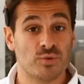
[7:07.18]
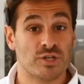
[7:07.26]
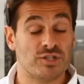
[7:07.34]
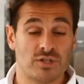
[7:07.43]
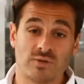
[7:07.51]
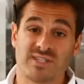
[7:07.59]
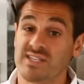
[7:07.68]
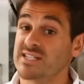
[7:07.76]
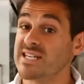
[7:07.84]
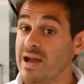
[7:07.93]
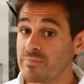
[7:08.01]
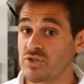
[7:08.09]
you could use and
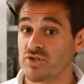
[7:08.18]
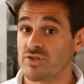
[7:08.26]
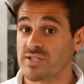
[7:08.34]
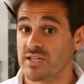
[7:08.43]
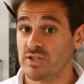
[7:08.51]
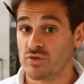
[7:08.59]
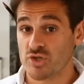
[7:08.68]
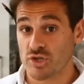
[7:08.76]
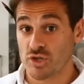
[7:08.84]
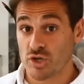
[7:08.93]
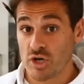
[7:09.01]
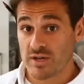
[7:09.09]
the temperatures that you
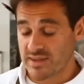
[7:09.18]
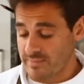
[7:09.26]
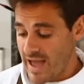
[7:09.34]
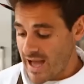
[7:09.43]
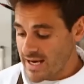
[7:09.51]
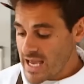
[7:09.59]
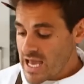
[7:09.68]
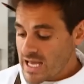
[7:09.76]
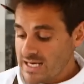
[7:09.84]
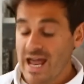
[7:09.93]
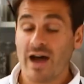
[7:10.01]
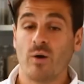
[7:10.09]
should cook them at.
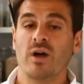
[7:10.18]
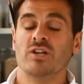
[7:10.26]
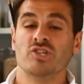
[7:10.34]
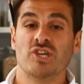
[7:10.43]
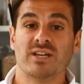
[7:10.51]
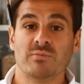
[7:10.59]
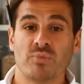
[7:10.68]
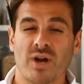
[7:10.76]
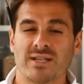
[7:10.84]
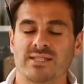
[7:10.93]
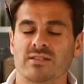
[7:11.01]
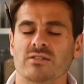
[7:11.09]
Now, chicken
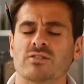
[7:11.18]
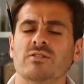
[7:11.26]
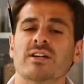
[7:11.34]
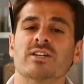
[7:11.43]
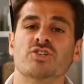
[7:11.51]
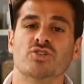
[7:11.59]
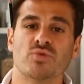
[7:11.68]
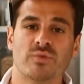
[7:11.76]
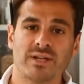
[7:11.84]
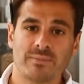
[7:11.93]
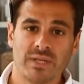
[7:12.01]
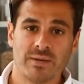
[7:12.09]
breasts, they're
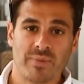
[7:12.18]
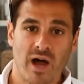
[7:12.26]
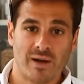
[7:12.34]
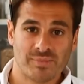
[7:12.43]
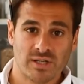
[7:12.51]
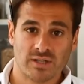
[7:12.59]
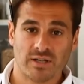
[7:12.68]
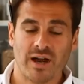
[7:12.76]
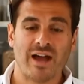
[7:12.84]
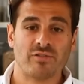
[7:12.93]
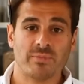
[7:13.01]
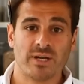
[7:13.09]
extremely popular.
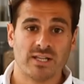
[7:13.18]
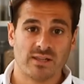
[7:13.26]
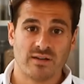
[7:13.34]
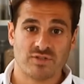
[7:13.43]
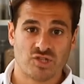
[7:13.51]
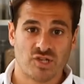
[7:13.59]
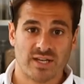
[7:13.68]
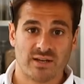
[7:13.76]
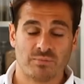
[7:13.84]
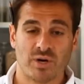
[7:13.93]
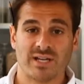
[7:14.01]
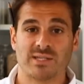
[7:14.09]
Everybody loves
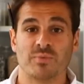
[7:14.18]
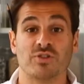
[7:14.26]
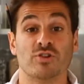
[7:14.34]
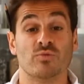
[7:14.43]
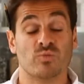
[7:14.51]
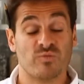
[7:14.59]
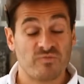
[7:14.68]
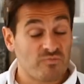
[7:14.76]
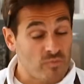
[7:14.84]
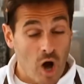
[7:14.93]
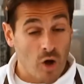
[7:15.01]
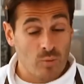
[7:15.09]
chicken breasts, but they're
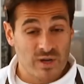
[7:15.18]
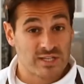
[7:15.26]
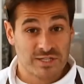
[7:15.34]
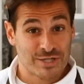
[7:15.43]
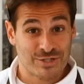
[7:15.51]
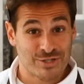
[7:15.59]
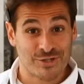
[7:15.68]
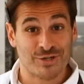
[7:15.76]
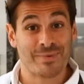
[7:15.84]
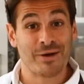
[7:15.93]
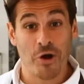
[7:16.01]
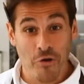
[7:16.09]
always concerned
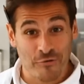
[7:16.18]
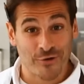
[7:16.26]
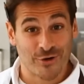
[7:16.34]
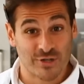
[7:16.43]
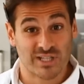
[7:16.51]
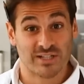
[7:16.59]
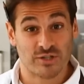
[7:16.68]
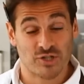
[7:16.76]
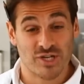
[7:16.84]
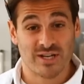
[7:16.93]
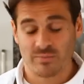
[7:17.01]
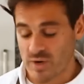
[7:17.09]
about overcooking your
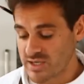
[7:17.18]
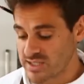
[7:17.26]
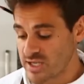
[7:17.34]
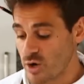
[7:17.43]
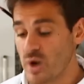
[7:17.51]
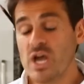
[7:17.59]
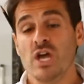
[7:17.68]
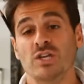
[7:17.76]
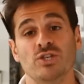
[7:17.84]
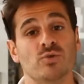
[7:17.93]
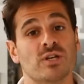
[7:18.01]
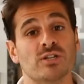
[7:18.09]
chicken breast. So
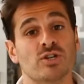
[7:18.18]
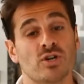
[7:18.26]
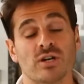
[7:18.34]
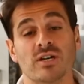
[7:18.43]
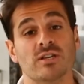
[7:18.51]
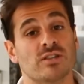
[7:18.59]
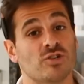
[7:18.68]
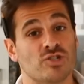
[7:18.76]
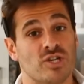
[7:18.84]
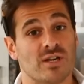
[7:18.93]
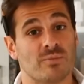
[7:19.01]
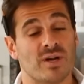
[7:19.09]
you can cook your
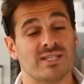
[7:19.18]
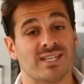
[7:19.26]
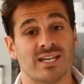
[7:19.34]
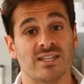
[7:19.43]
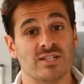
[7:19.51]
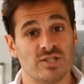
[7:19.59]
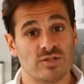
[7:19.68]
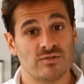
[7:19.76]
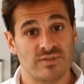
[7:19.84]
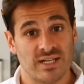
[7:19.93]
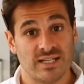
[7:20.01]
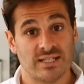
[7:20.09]
chicken breast in the sous
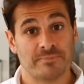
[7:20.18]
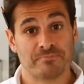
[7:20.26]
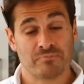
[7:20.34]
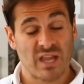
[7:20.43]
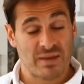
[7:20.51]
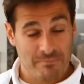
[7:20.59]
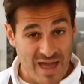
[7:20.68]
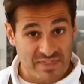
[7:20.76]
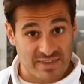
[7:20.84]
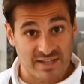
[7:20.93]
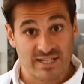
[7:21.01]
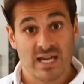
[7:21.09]
vide
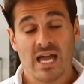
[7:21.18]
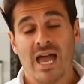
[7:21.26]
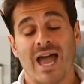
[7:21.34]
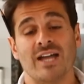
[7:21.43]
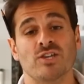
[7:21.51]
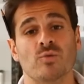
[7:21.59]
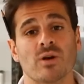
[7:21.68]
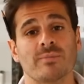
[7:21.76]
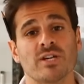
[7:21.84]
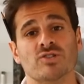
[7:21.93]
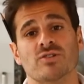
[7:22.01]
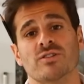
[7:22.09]
method, and you want to
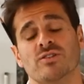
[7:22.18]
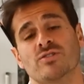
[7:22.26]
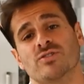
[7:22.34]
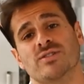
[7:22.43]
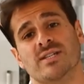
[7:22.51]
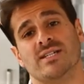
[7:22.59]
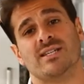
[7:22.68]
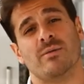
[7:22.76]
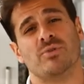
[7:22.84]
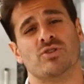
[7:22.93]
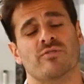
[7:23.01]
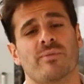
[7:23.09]
make sure that you're using a
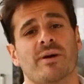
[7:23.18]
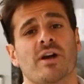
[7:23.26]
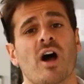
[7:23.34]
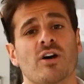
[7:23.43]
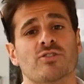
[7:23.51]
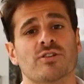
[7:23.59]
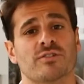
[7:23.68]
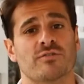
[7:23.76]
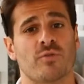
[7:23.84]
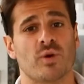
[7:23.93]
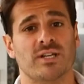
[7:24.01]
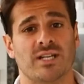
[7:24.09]
temperature of about
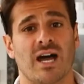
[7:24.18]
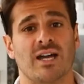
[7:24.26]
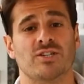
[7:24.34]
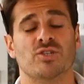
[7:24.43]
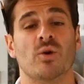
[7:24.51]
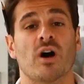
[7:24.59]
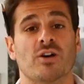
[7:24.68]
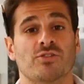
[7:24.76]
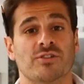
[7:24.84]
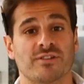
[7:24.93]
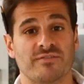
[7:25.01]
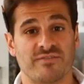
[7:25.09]
149 to
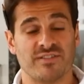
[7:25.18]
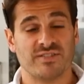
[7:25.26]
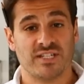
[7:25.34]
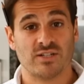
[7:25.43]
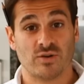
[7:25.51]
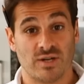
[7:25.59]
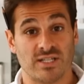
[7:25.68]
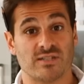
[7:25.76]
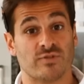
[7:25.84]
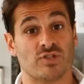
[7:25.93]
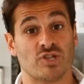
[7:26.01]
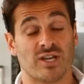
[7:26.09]
150 degrees
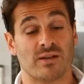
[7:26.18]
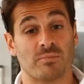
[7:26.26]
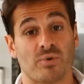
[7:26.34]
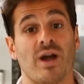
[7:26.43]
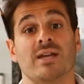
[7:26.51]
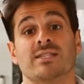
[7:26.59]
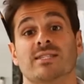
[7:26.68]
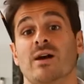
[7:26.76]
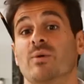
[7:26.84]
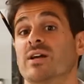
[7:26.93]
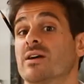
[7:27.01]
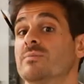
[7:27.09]
for chicken breasts.
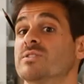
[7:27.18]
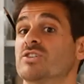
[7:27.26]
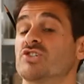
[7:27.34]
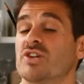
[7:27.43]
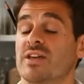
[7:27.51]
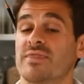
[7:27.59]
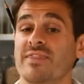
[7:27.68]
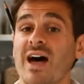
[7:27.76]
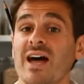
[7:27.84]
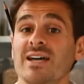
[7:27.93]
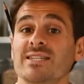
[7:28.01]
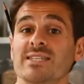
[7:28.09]
Now, when it comes to chicken
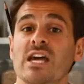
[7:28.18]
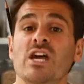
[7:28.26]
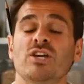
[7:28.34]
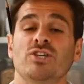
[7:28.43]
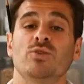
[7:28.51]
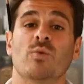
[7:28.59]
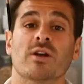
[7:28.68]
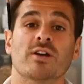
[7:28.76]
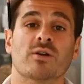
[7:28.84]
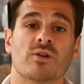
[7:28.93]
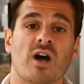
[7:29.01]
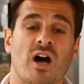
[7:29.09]
thighs, you want to
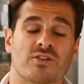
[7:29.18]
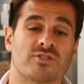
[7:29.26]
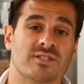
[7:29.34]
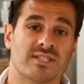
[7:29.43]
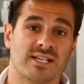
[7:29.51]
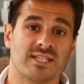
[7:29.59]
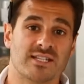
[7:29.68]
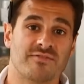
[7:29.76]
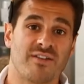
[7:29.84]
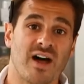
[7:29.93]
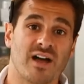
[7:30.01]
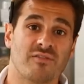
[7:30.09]
go to
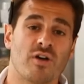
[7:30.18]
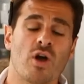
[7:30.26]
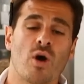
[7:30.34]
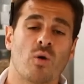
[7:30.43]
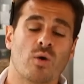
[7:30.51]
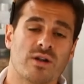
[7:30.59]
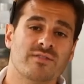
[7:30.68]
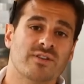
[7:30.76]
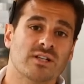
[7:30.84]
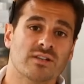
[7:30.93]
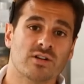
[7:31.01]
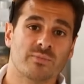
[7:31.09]
165 or
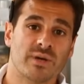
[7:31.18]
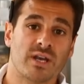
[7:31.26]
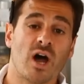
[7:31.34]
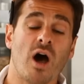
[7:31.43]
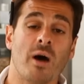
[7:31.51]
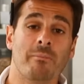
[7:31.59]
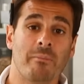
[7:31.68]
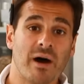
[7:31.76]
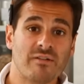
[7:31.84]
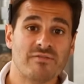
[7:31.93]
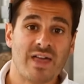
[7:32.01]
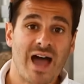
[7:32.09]
even a little bit
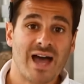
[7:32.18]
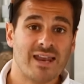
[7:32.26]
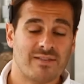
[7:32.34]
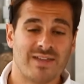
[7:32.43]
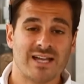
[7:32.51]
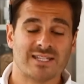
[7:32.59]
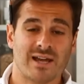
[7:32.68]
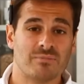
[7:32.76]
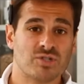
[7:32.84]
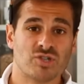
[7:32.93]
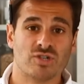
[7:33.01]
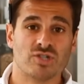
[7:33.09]
above that. That
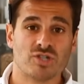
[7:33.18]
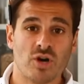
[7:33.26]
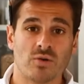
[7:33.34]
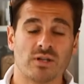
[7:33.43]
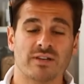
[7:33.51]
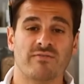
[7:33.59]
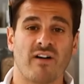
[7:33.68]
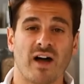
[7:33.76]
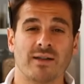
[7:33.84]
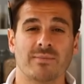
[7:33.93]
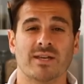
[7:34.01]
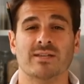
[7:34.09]
temperature is totally
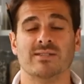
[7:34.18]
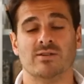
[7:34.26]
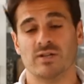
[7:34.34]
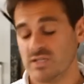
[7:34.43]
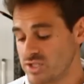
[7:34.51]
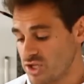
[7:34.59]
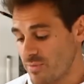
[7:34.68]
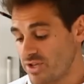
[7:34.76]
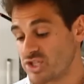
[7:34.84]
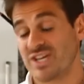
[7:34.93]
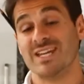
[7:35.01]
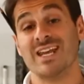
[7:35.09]
fine because there is so
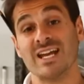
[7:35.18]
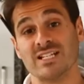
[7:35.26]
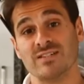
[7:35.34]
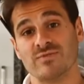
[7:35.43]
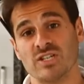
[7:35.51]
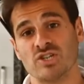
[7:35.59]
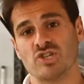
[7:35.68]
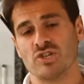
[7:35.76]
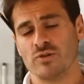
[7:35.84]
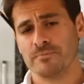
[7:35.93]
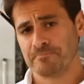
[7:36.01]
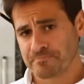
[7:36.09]
much connective
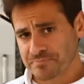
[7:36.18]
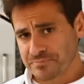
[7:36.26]
tissue,